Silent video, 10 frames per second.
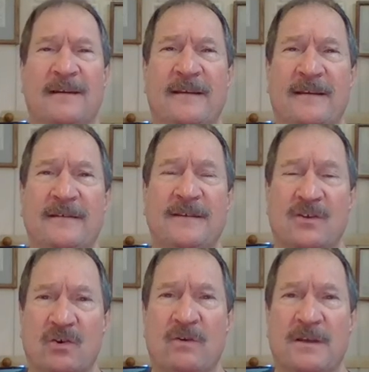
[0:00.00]
is a
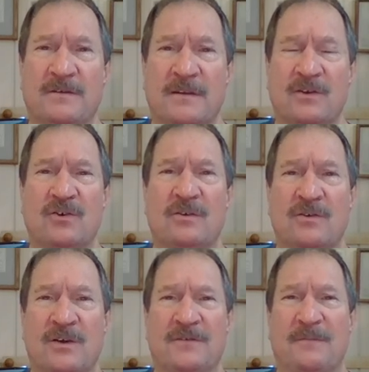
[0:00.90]
choice, and it
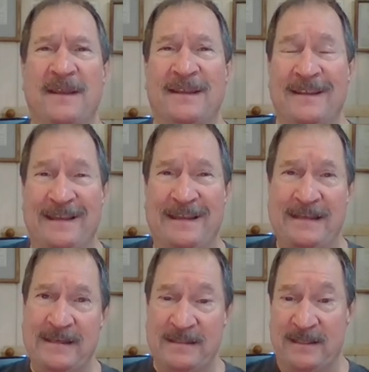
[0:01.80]
shouldn't just be an
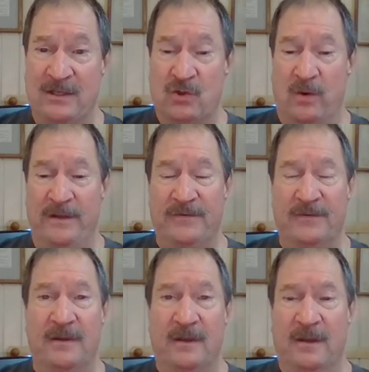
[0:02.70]
easy choice.